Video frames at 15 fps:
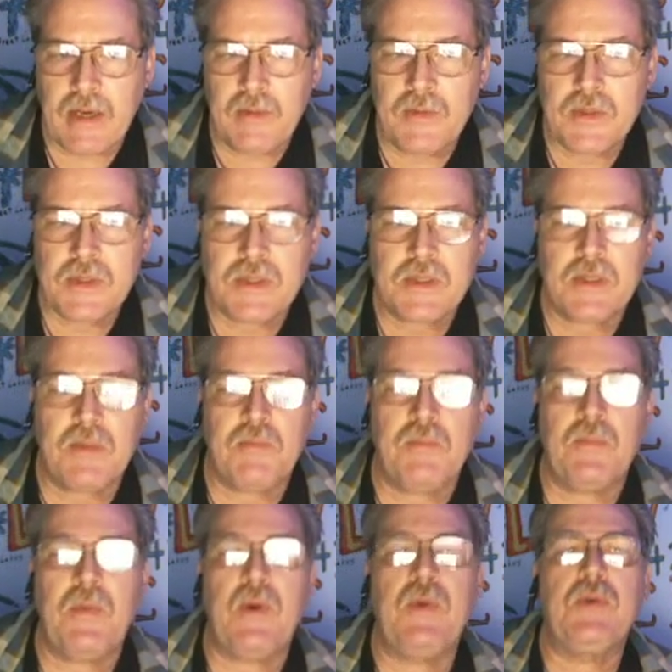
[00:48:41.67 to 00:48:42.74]
It was the
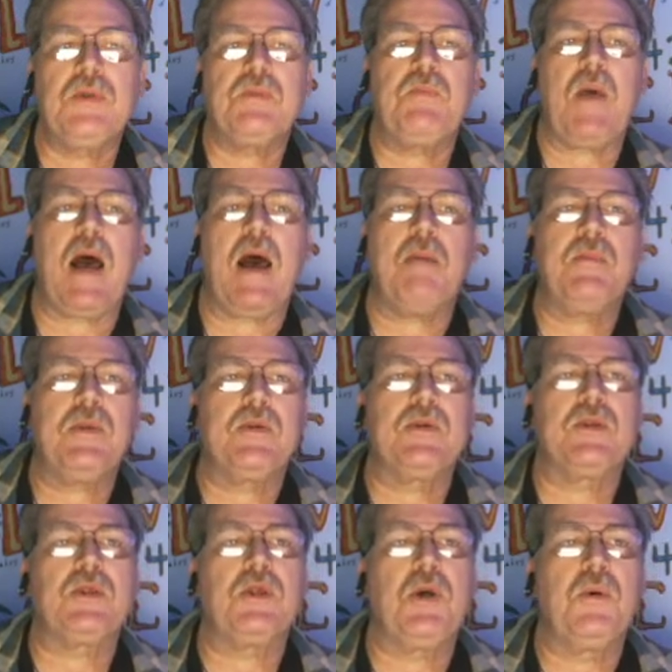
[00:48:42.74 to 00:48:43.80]
most popular
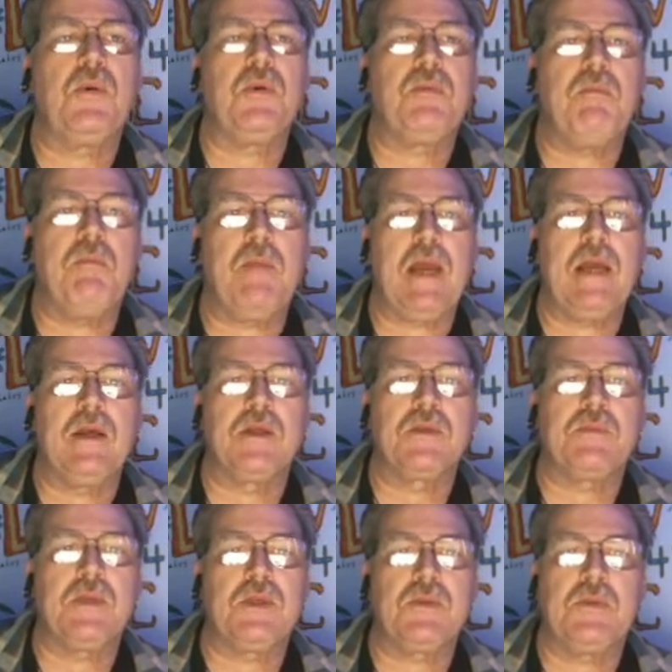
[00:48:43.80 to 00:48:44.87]
show with males
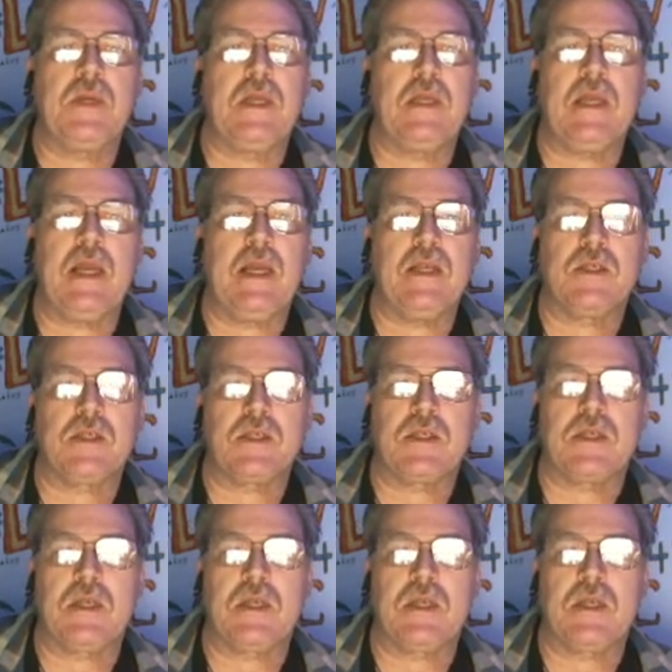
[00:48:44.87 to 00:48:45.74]
between the ages of